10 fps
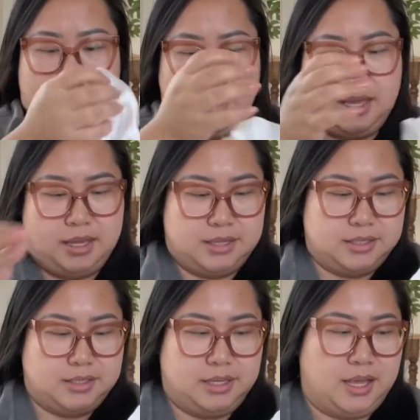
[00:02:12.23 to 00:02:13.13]
and
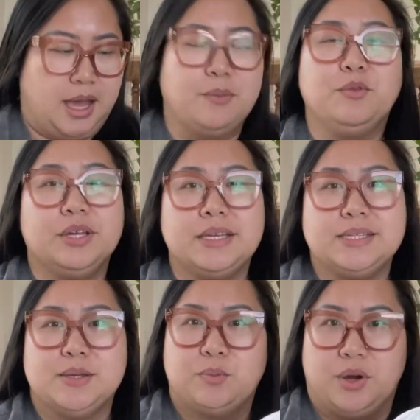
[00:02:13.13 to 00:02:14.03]
I'm really
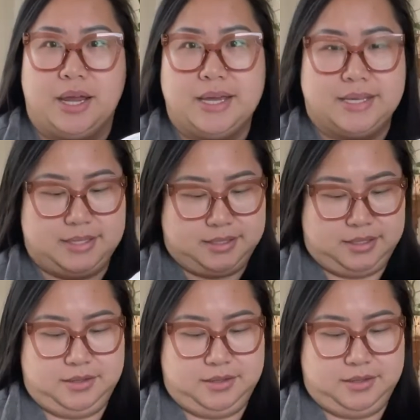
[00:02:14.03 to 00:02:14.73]
surprised.